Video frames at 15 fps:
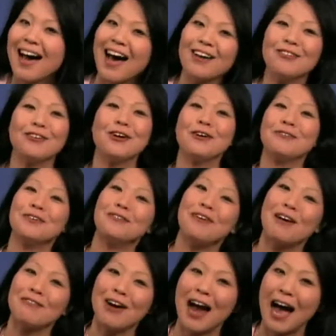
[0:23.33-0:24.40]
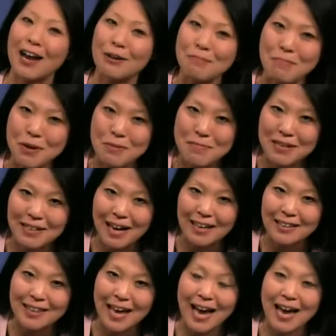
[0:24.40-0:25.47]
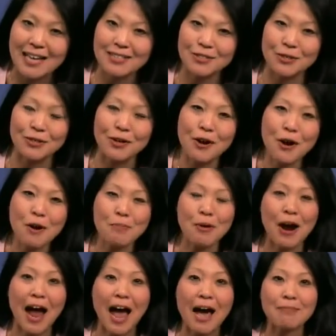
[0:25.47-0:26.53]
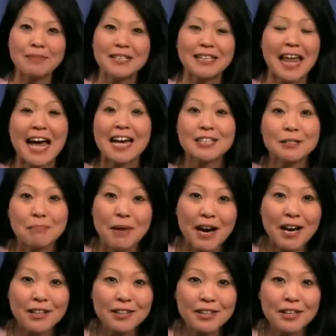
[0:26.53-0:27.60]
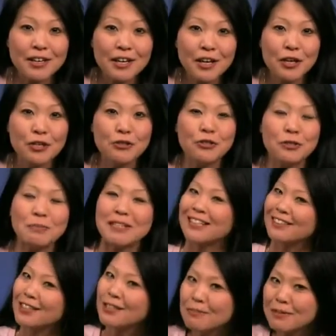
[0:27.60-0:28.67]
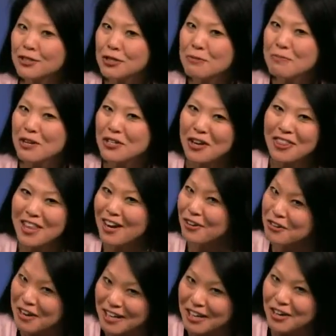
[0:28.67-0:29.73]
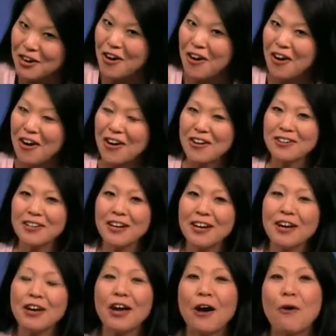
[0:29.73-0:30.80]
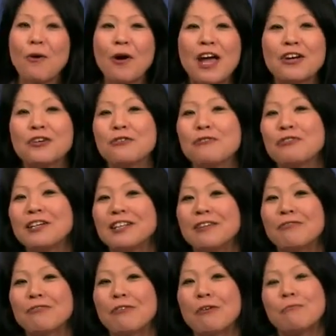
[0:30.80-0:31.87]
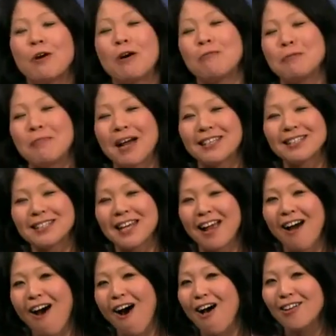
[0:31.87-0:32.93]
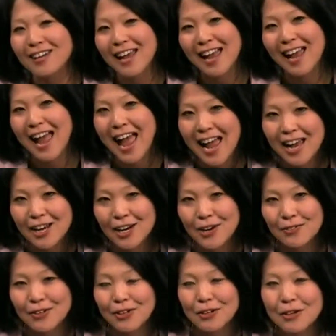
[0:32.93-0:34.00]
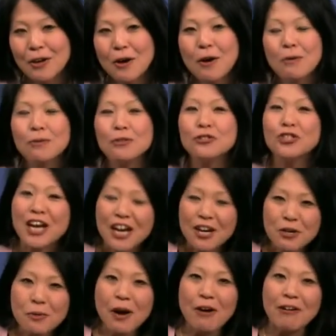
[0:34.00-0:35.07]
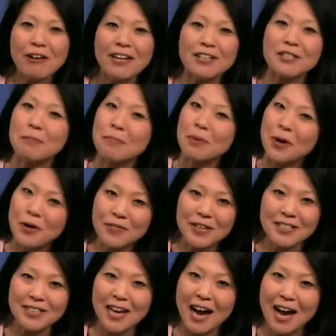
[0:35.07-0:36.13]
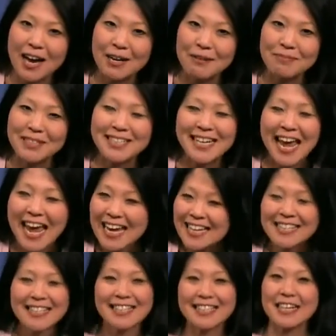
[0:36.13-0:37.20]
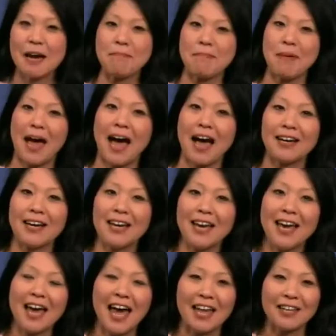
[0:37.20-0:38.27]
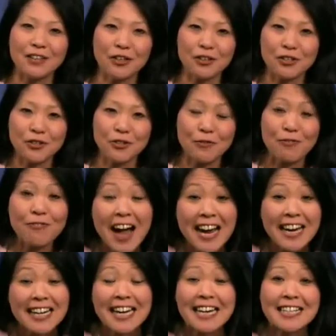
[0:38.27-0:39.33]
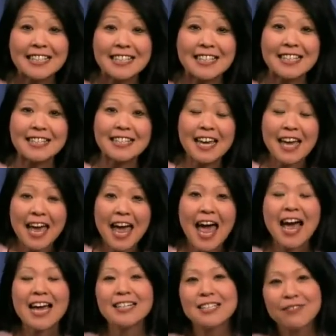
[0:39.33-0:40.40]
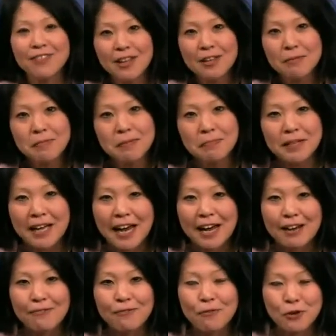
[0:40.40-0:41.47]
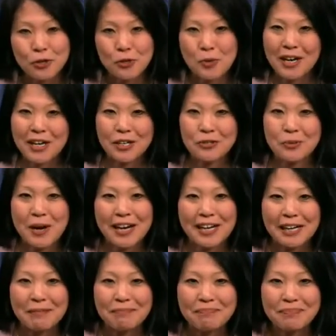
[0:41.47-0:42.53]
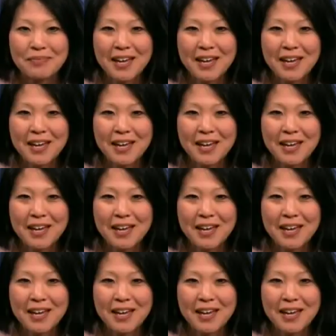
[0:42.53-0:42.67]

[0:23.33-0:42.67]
I don't know if you've ever had a moment like that, or perhaps last month you spent a little bit too much on that credit card, and you're reeling from what we might say a holiday hangover. Well, January is a perfect time to take a step back and look at your finances and develop a plan for 2020.